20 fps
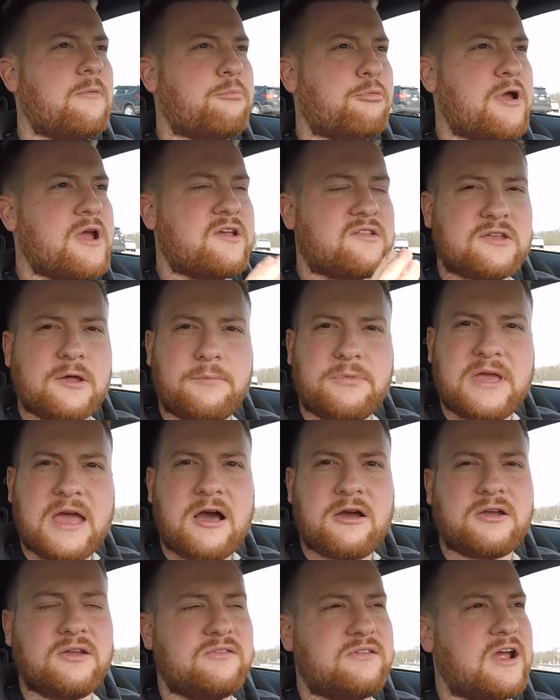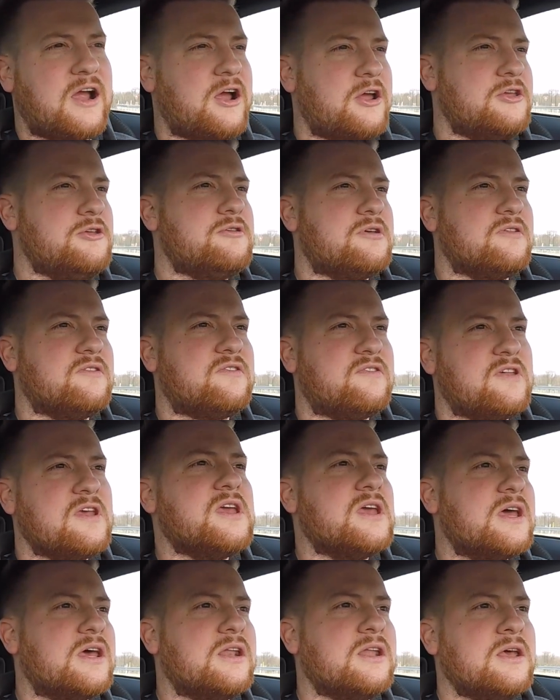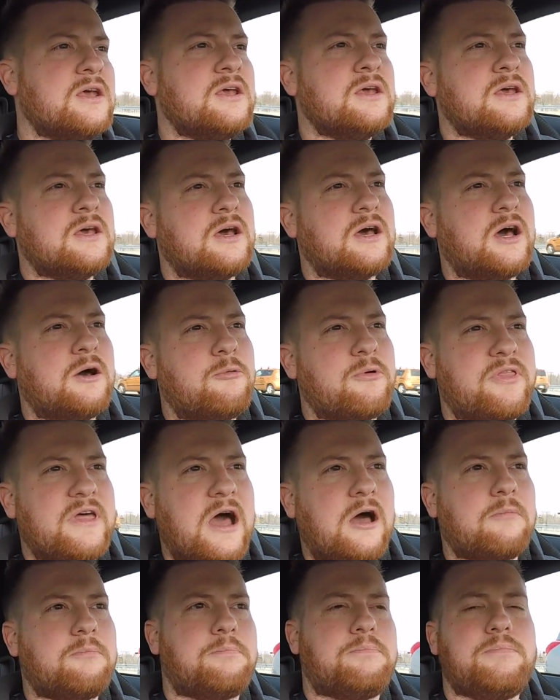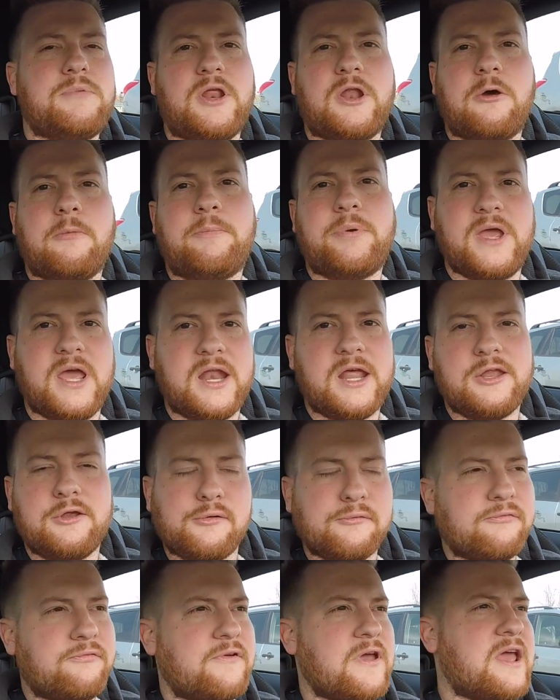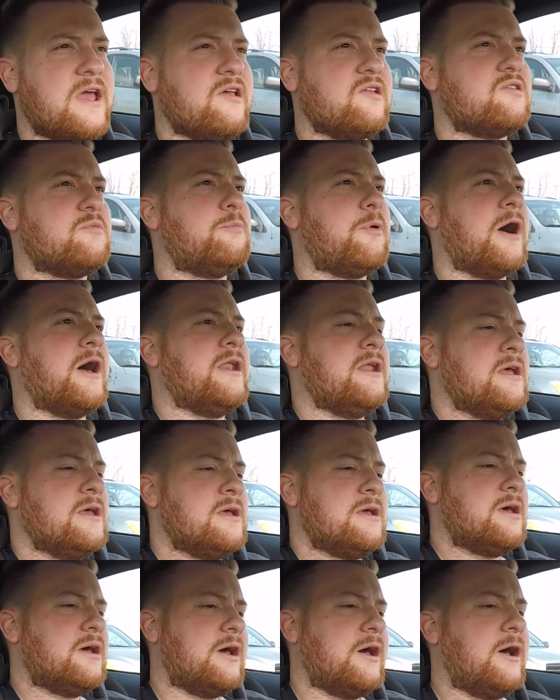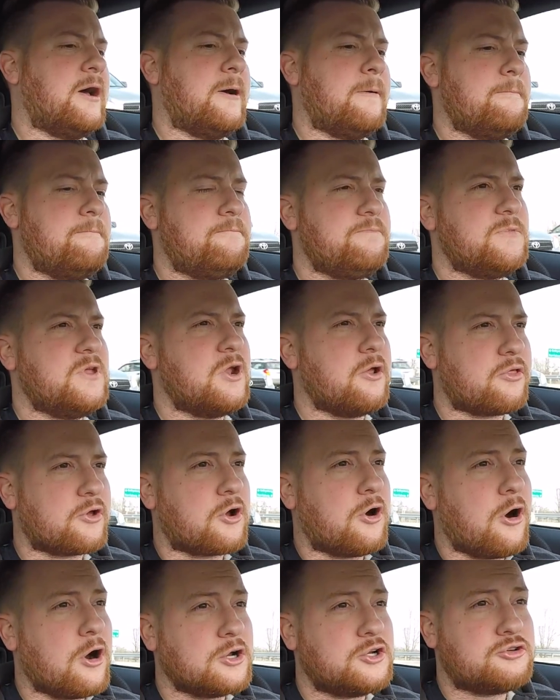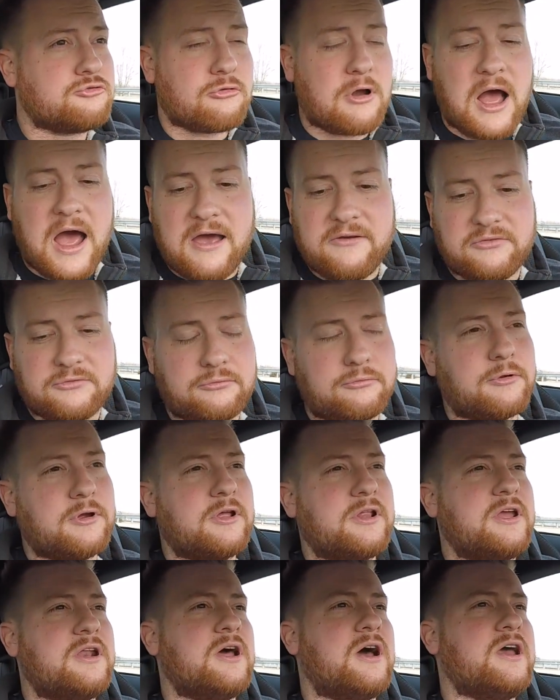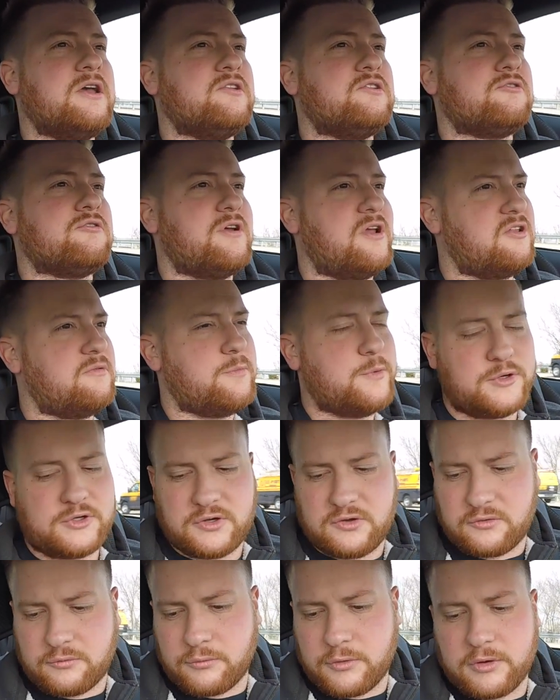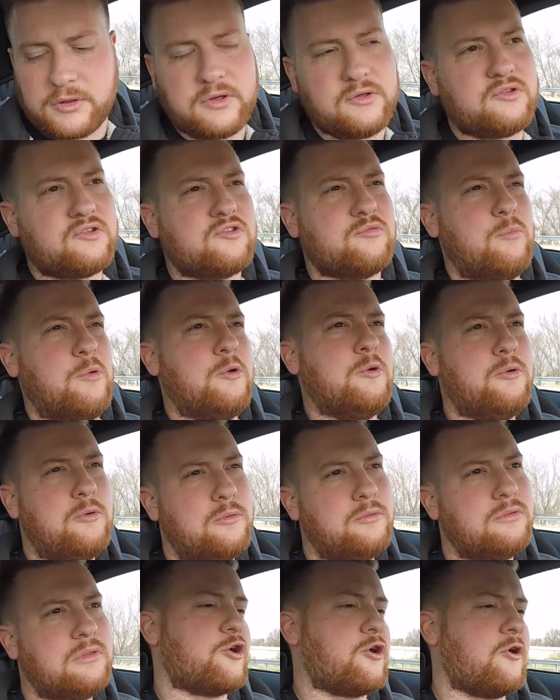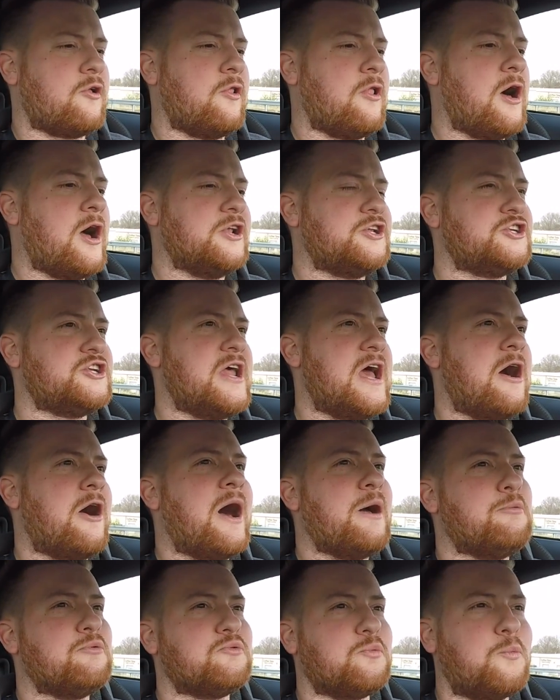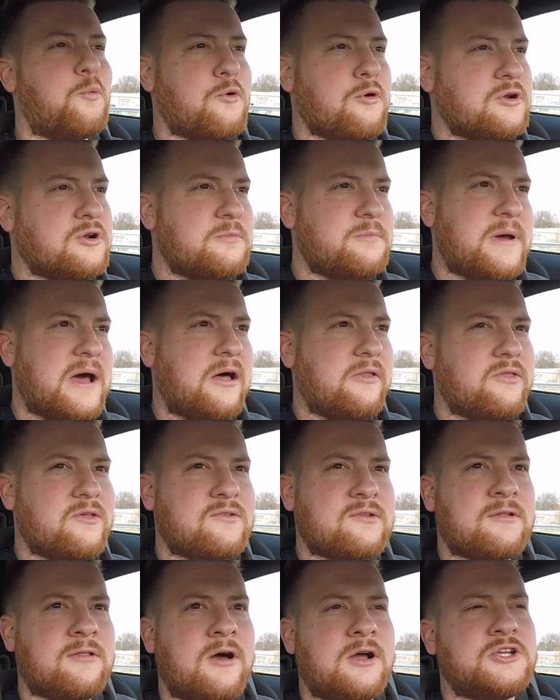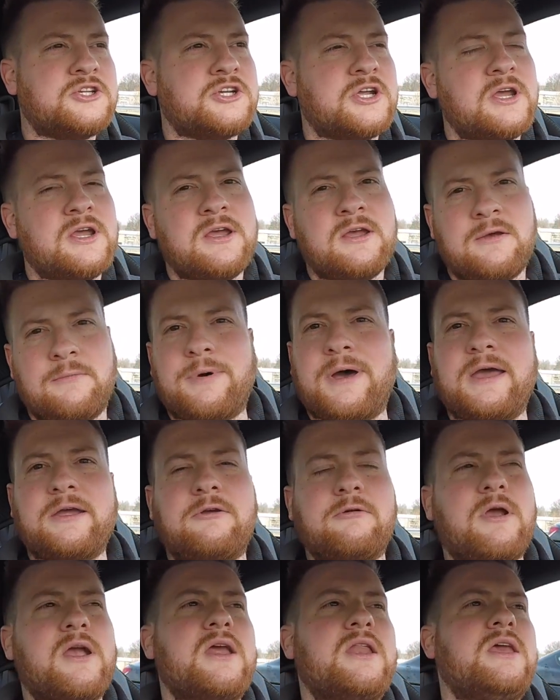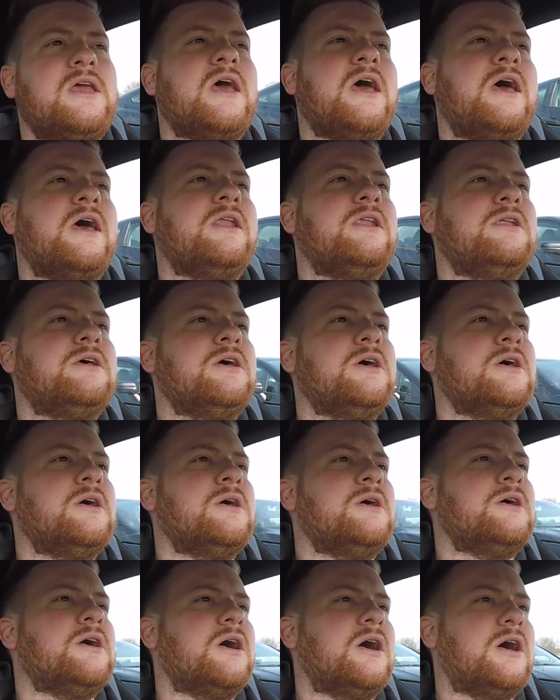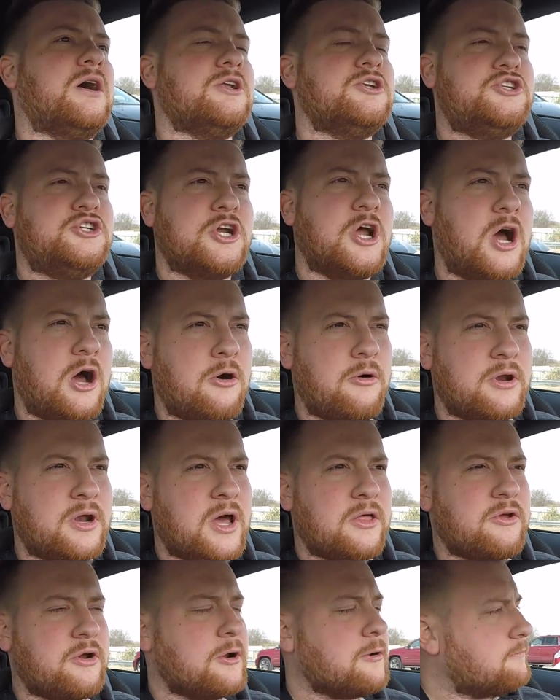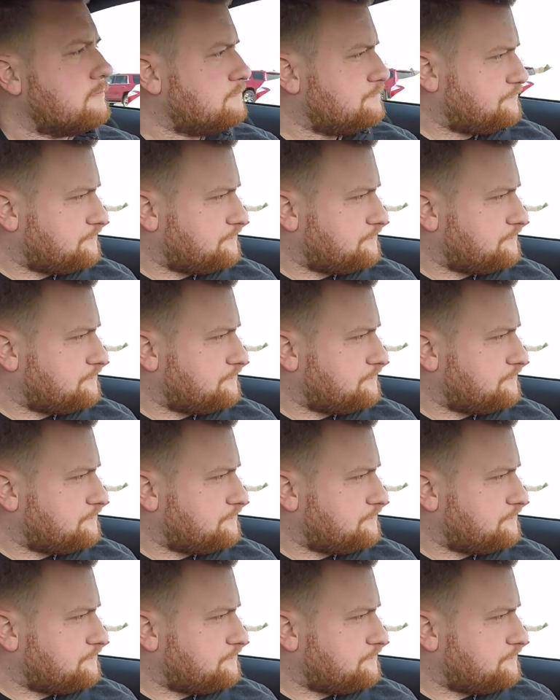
It breaks up the Alcantara. You can see it without, you know, being in your face. But, you know, the car drives really nice. Transmission's really smooth. The clutch. Now, I was warned about this clutch by Grady and Joe, another